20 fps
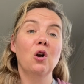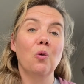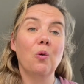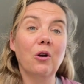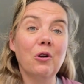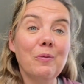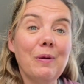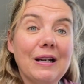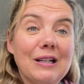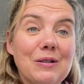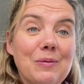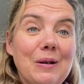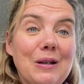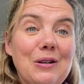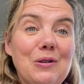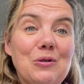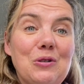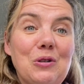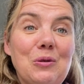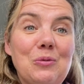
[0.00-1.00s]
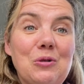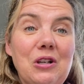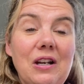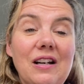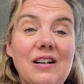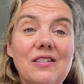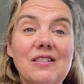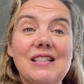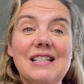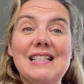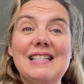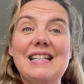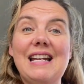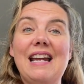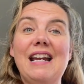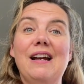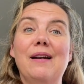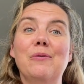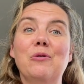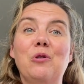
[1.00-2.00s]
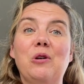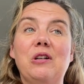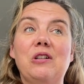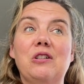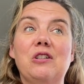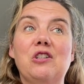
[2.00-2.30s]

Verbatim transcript: Welcome back to my YouTube channel. Today I'm going